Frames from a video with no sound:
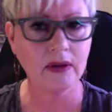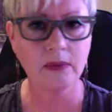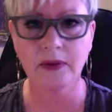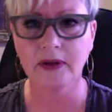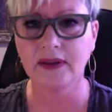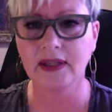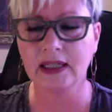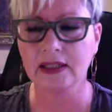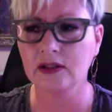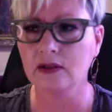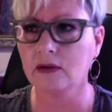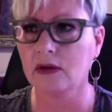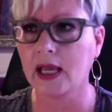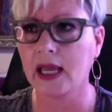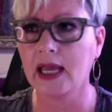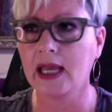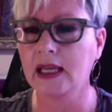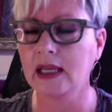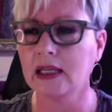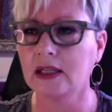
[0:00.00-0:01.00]
but that's
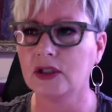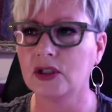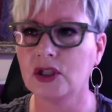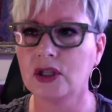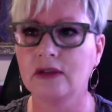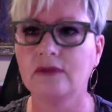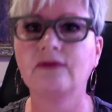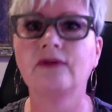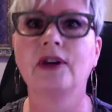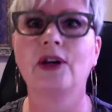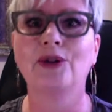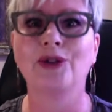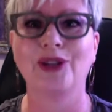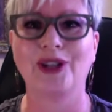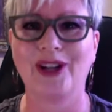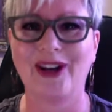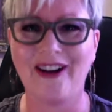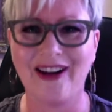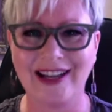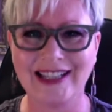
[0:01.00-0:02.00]
okay. She felt the
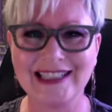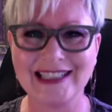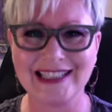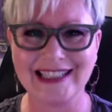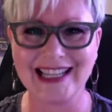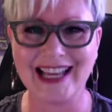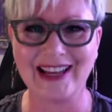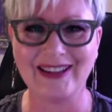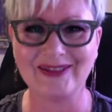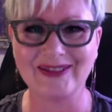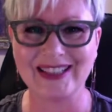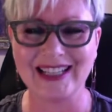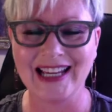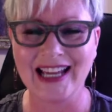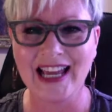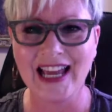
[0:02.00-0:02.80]
concept.